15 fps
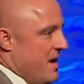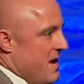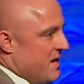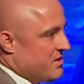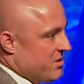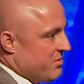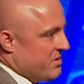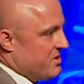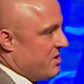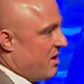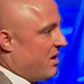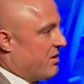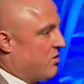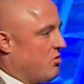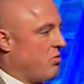So we saw
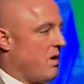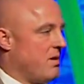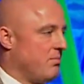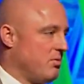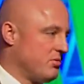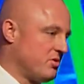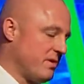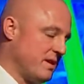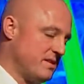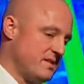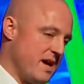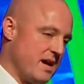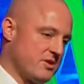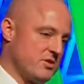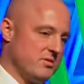incredible
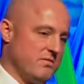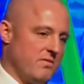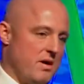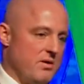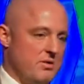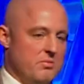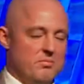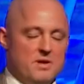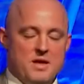transactional volume.